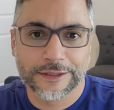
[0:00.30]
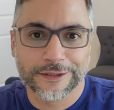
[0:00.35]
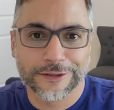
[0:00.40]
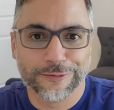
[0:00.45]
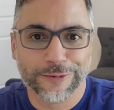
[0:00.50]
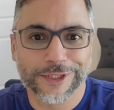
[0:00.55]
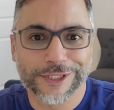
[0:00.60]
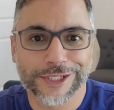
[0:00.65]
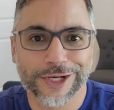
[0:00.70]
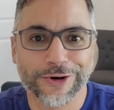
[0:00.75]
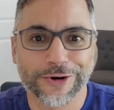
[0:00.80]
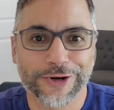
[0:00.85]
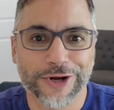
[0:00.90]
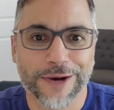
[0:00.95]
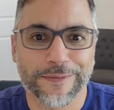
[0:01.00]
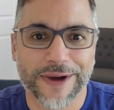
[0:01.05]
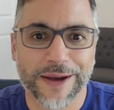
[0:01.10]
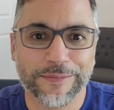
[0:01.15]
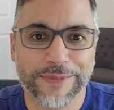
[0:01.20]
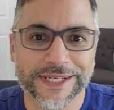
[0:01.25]
What's going
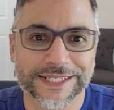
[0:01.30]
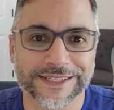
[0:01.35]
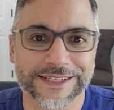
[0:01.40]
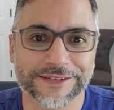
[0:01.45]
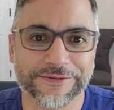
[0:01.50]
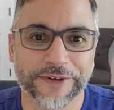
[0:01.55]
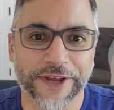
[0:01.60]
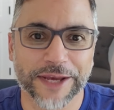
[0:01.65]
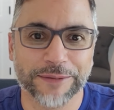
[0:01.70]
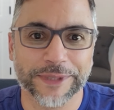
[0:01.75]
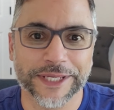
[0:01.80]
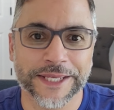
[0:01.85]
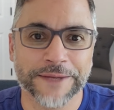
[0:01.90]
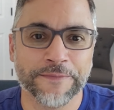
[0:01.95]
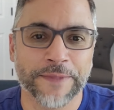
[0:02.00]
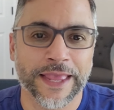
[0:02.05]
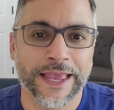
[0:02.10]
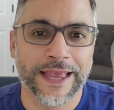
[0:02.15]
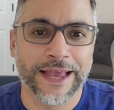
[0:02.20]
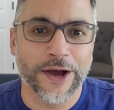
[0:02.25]
on, my business family?
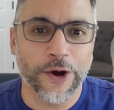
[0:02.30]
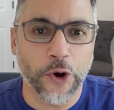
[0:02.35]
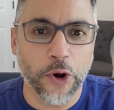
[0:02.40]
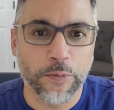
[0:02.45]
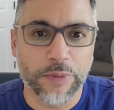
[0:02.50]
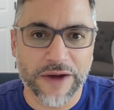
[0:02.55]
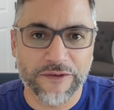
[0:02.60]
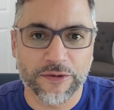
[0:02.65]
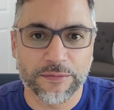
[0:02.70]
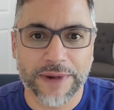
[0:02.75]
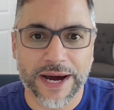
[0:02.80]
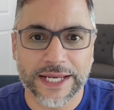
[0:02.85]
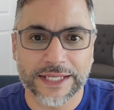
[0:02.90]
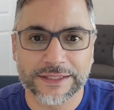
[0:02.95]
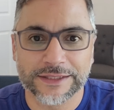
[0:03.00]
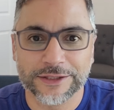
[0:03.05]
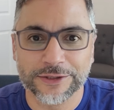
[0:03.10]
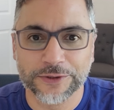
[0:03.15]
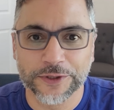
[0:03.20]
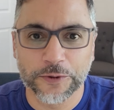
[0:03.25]
Hope
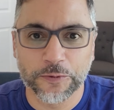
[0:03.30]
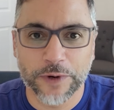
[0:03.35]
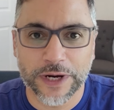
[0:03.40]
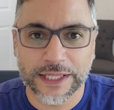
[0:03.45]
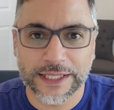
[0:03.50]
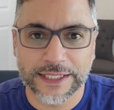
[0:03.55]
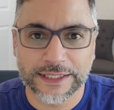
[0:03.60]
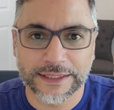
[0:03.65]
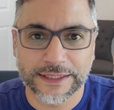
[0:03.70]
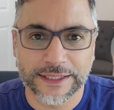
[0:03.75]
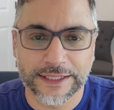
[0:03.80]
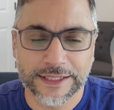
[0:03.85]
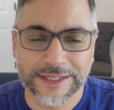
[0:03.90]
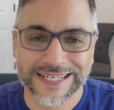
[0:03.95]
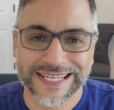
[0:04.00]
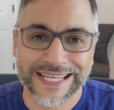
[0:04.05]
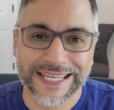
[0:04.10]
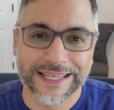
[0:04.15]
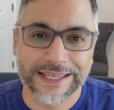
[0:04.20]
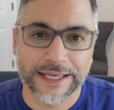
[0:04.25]
everybody's doing well out there.